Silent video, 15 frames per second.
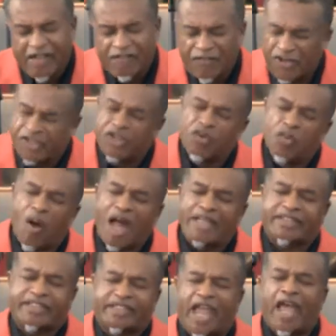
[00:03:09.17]
For you
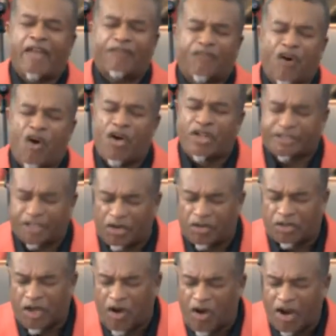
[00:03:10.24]
watched out for us, O
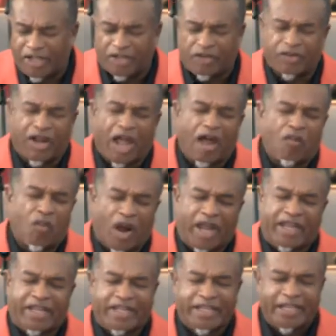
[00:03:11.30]
Lord, on our
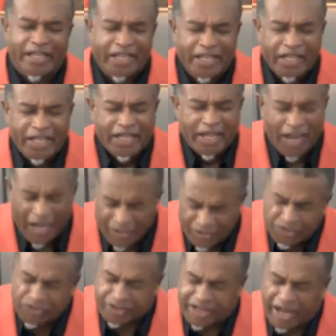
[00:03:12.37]
way. And
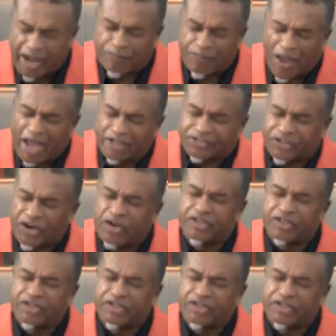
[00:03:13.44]
you kept our journey